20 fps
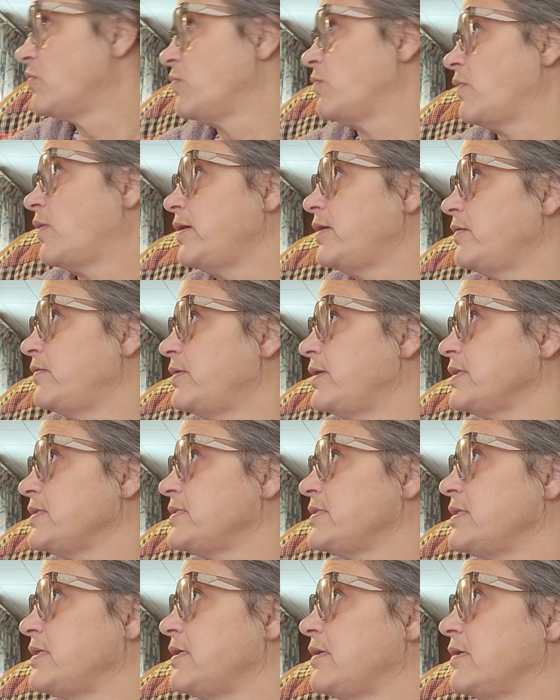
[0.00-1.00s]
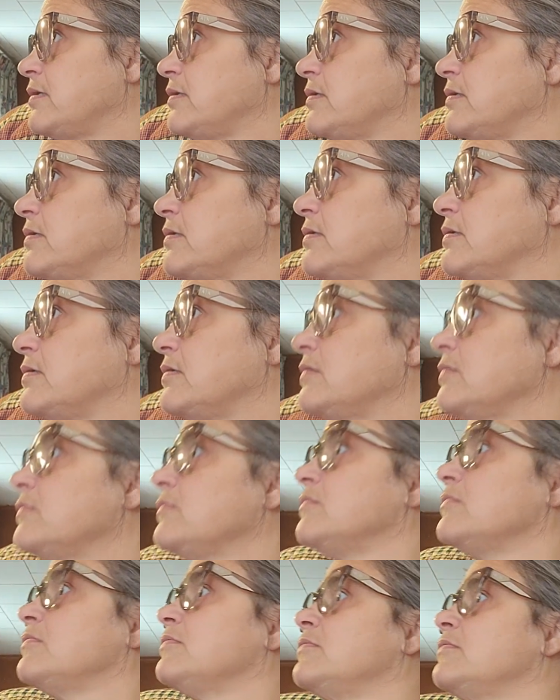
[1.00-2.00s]
Why don't I see it?
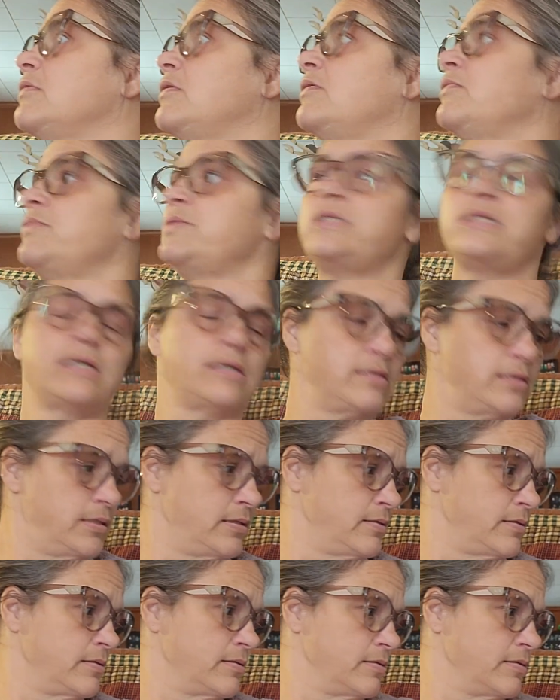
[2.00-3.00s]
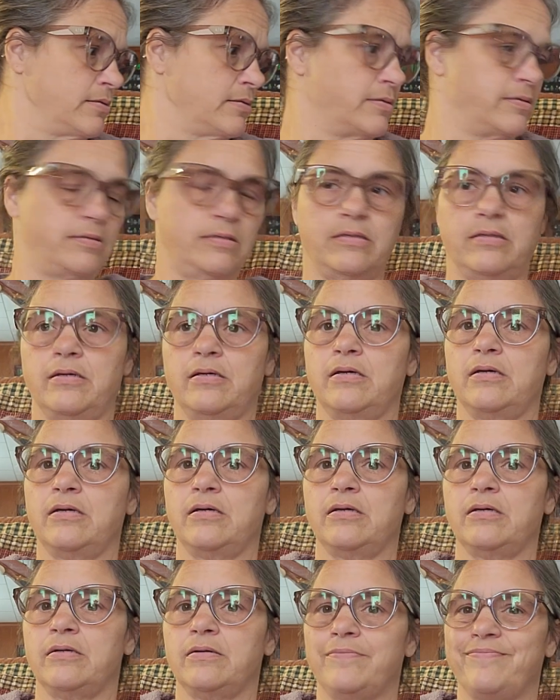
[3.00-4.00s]
Oh, is that it?
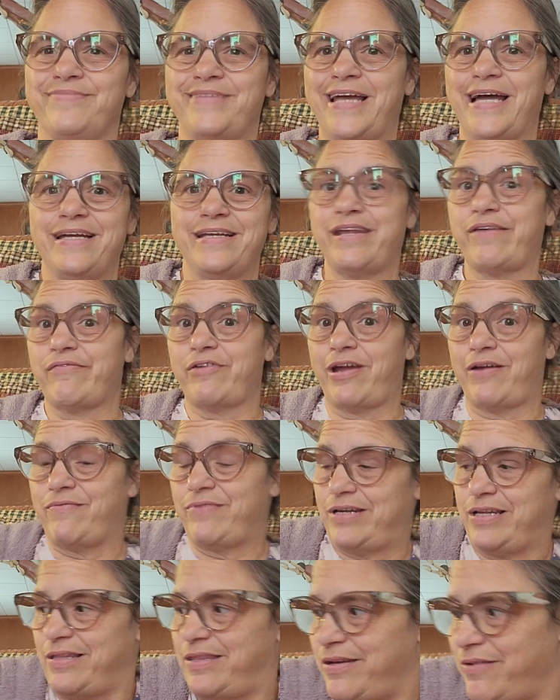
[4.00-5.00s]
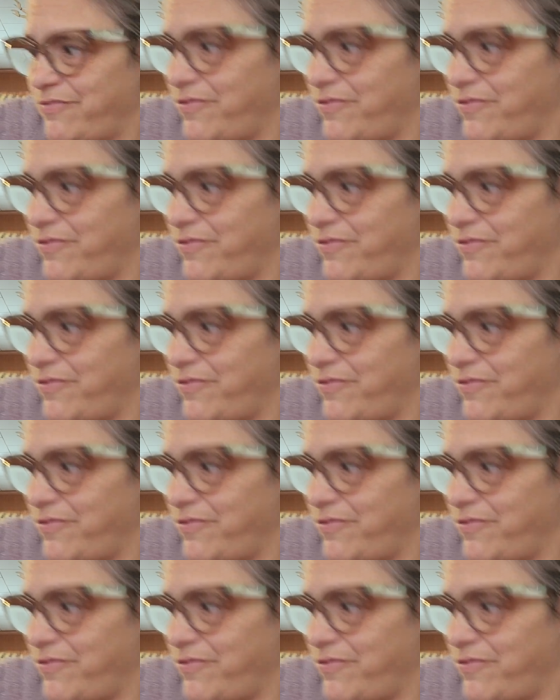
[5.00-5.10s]
Yeah, I never have anything